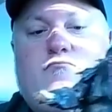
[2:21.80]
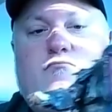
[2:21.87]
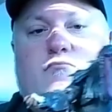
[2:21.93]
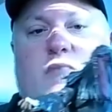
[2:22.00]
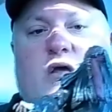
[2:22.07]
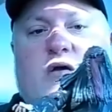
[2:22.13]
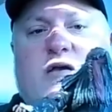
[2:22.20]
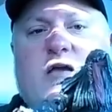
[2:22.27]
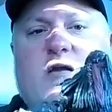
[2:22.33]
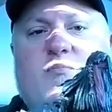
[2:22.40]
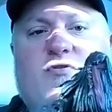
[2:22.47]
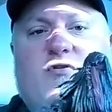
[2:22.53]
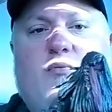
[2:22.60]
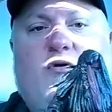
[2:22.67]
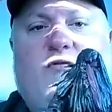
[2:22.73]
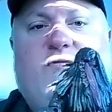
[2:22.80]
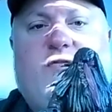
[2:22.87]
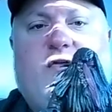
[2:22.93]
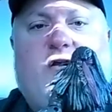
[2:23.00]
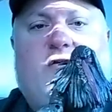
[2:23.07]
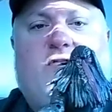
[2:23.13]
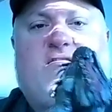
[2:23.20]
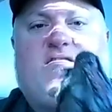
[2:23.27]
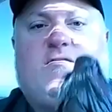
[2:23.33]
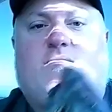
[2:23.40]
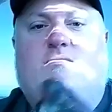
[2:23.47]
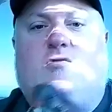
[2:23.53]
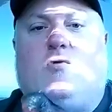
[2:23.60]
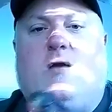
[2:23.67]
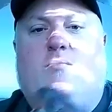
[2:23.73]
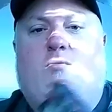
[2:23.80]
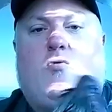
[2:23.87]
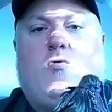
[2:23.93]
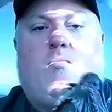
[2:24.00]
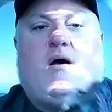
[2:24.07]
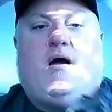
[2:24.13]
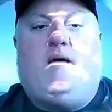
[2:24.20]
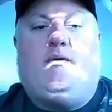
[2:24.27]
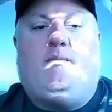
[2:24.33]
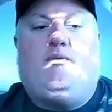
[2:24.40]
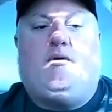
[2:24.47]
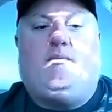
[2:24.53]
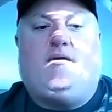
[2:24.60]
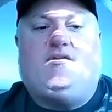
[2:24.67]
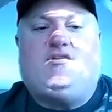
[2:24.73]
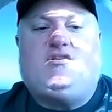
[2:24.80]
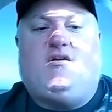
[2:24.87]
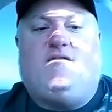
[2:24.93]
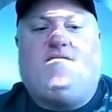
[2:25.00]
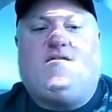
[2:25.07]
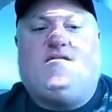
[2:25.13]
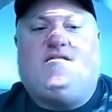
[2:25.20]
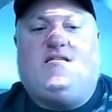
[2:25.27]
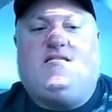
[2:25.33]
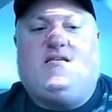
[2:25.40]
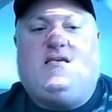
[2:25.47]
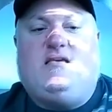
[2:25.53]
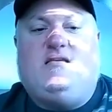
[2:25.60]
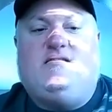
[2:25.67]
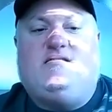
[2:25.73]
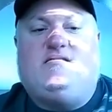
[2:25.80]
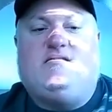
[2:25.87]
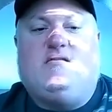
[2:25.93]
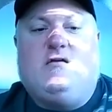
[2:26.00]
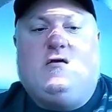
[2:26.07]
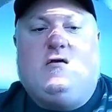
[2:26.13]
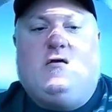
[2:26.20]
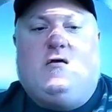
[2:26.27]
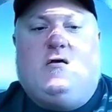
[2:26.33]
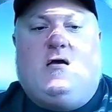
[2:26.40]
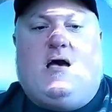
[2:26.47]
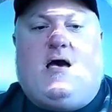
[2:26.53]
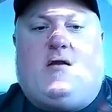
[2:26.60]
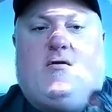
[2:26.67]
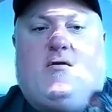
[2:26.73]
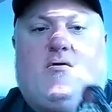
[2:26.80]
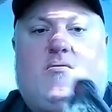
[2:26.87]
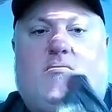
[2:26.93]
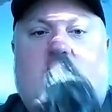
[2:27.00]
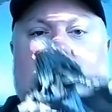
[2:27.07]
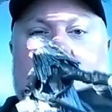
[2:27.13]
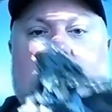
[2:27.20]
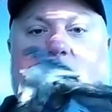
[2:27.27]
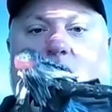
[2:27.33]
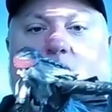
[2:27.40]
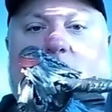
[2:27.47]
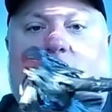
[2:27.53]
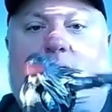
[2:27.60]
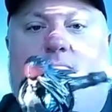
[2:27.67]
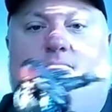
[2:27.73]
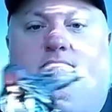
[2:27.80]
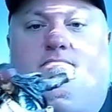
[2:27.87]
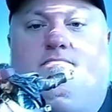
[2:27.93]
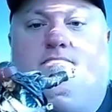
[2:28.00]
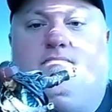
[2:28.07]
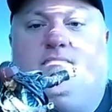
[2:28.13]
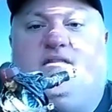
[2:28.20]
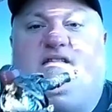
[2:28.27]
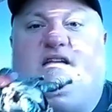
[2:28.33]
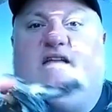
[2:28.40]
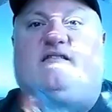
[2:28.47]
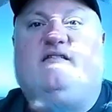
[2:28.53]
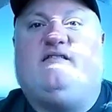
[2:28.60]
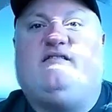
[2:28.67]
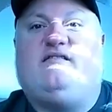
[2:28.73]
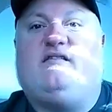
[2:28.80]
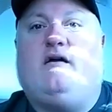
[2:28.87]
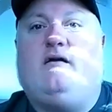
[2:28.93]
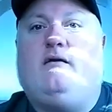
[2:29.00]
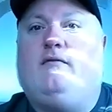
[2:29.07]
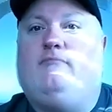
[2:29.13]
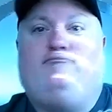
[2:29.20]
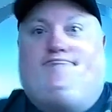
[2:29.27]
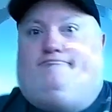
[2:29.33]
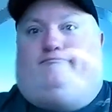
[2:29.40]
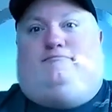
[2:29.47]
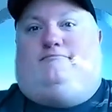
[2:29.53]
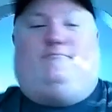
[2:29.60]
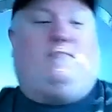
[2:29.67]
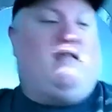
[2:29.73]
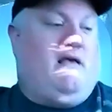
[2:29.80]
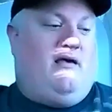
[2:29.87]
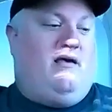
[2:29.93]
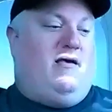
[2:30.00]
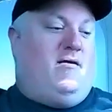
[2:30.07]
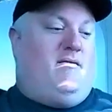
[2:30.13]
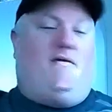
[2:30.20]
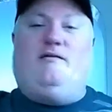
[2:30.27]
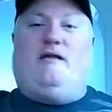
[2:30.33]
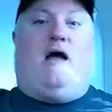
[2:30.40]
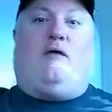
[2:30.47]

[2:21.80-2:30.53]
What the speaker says: I'll get him, throw him over there, and some grandma will buy him and put him on the shelf because they think he's, I don't know, Santa's son. Not